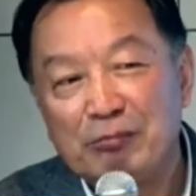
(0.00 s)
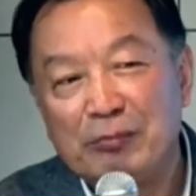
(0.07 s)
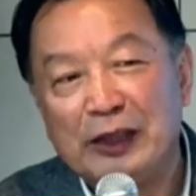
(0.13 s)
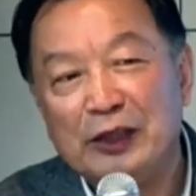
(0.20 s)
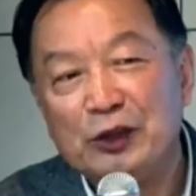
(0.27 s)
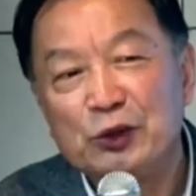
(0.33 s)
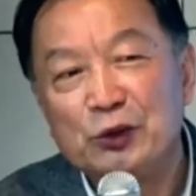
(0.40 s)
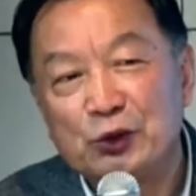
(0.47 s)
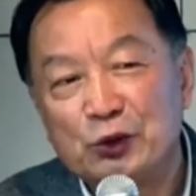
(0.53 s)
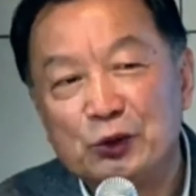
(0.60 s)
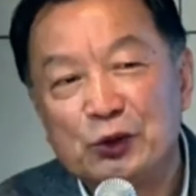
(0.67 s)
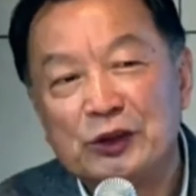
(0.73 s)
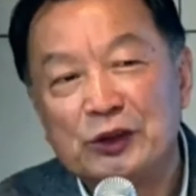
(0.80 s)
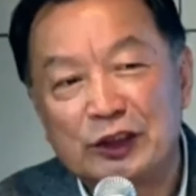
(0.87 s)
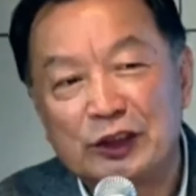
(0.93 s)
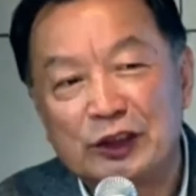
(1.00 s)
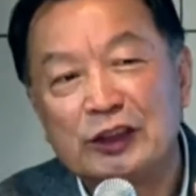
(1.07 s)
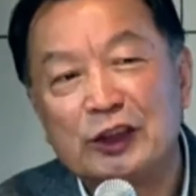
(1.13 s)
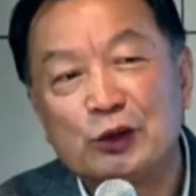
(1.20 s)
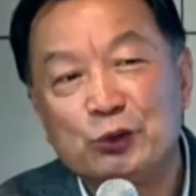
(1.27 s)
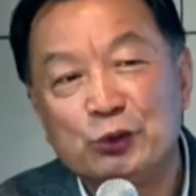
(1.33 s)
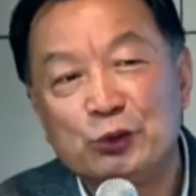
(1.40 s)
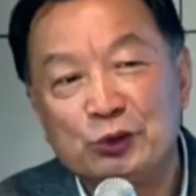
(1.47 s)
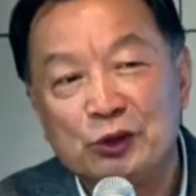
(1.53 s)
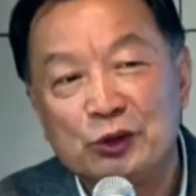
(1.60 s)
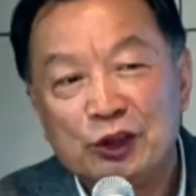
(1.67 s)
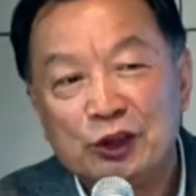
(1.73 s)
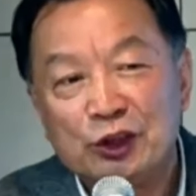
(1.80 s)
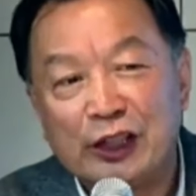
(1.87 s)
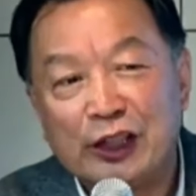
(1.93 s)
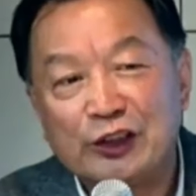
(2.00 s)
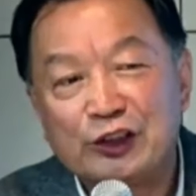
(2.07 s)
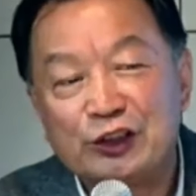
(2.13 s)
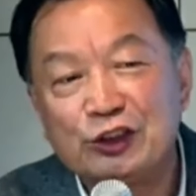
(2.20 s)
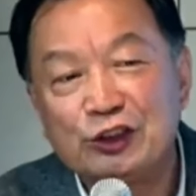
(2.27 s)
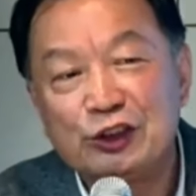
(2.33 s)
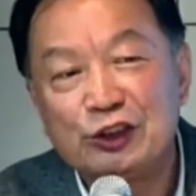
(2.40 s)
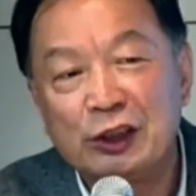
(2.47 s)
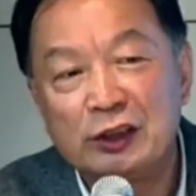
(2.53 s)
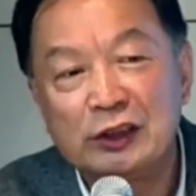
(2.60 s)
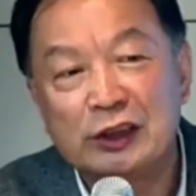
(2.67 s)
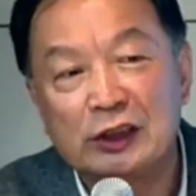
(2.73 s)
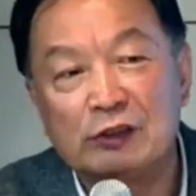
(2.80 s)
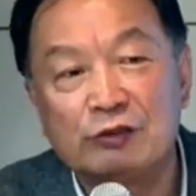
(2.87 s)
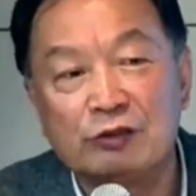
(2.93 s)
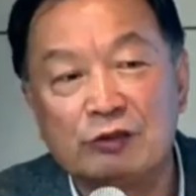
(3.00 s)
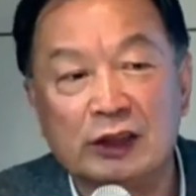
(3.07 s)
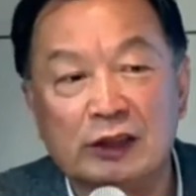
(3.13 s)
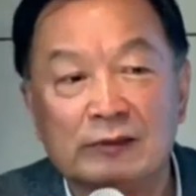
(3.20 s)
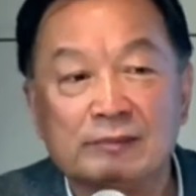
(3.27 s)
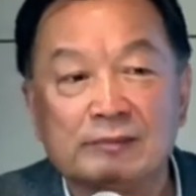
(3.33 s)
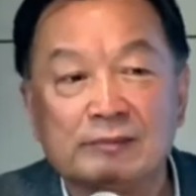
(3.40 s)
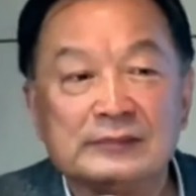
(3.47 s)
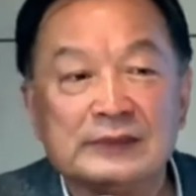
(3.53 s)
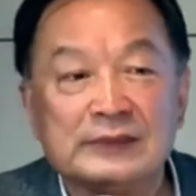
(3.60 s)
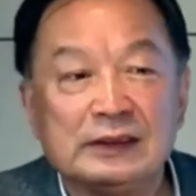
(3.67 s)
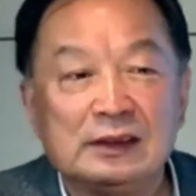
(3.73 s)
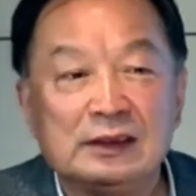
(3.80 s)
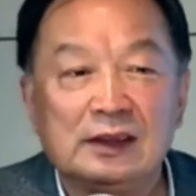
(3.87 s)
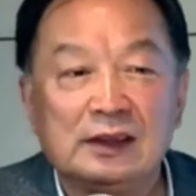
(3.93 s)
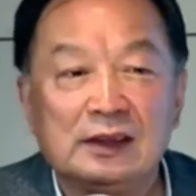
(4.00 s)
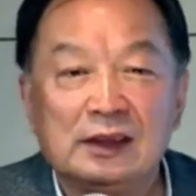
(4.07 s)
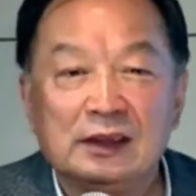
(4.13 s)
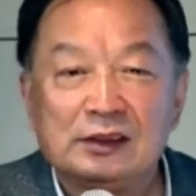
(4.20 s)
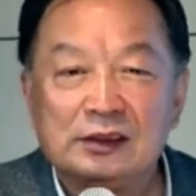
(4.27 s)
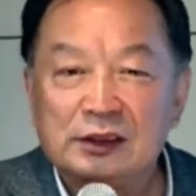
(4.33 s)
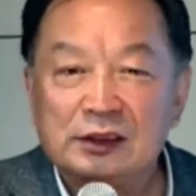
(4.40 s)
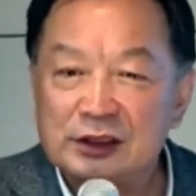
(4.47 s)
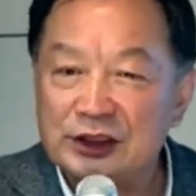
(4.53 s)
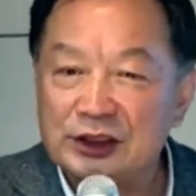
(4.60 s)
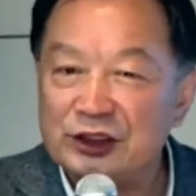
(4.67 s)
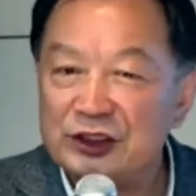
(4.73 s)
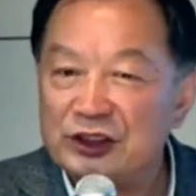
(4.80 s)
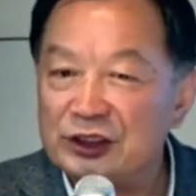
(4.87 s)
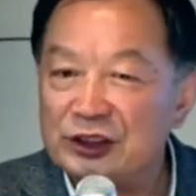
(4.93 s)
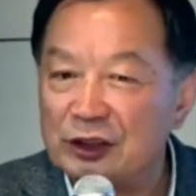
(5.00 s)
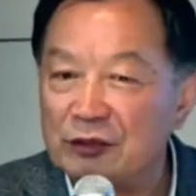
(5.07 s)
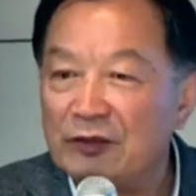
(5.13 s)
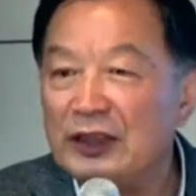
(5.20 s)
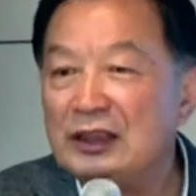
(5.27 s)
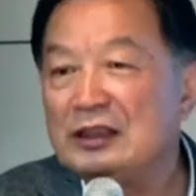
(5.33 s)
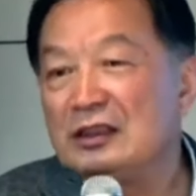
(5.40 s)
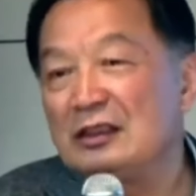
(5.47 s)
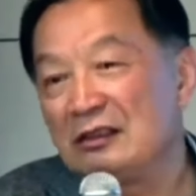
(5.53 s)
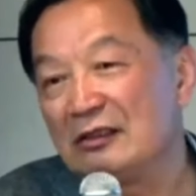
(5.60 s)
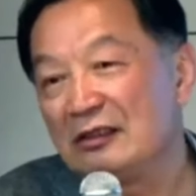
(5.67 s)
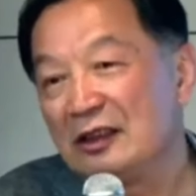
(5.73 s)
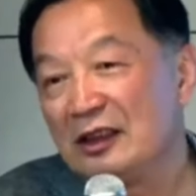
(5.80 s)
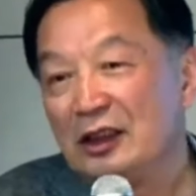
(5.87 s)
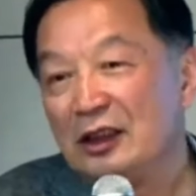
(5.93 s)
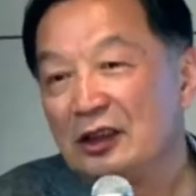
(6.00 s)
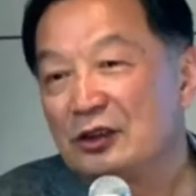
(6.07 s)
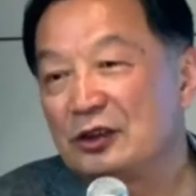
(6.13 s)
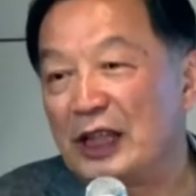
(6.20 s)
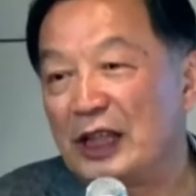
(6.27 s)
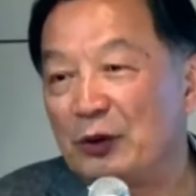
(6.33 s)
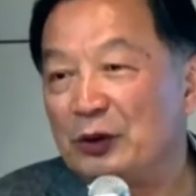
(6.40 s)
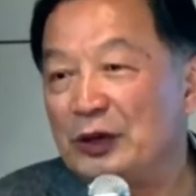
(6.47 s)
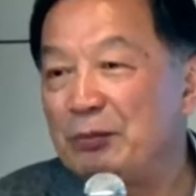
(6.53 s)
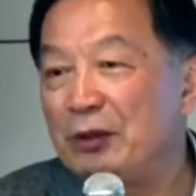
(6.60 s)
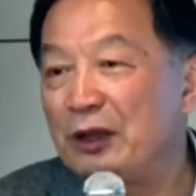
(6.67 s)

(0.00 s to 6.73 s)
And then the restaurant closed at 12 at noon and won't open again until 5 p.m.